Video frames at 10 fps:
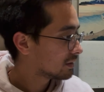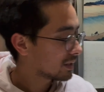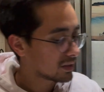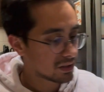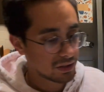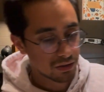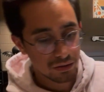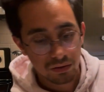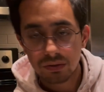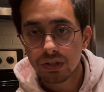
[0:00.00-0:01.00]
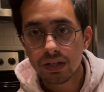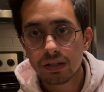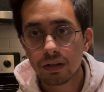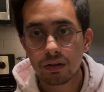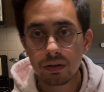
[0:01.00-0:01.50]
That's still just
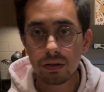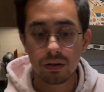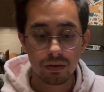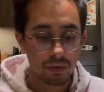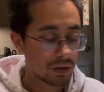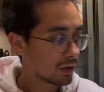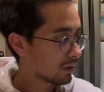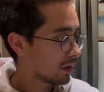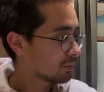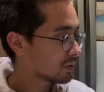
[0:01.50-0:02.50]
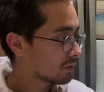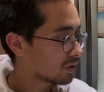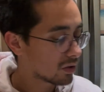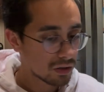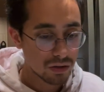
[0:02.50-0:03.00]
under 20 grams of
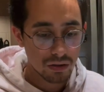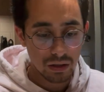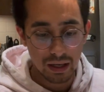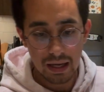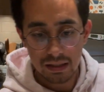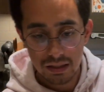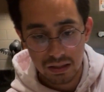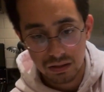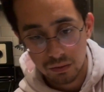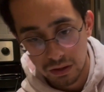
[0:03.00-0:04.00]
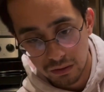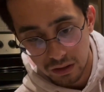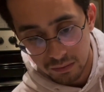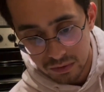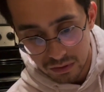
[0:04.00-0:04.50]
sugar, like 18, 20
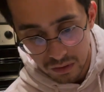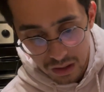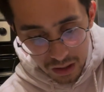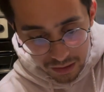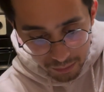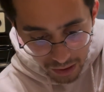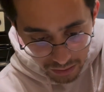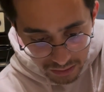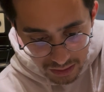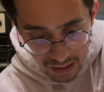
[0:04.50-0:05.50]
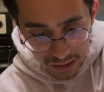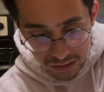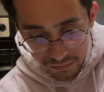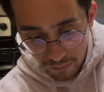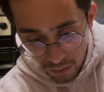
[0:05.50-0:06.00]
grams. So the bottle
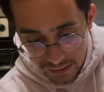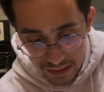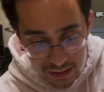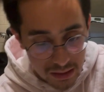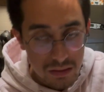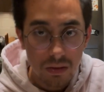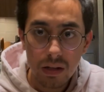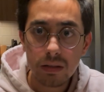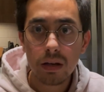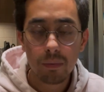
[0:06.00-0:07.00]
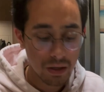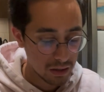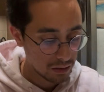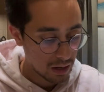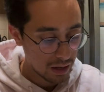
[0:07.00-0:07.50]
says 14, so that's coming in a
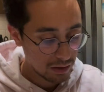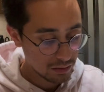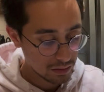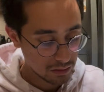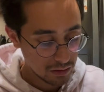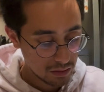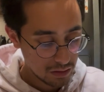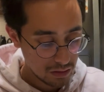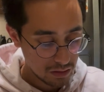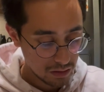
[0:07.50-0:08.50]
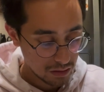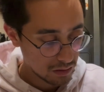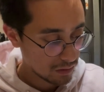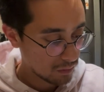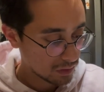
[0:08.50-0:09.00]
little higher than
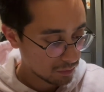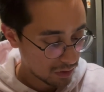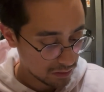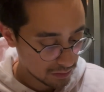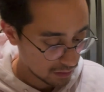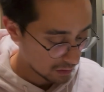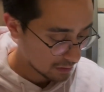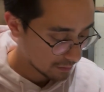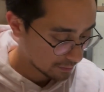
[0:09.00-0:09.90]
what the bottle says.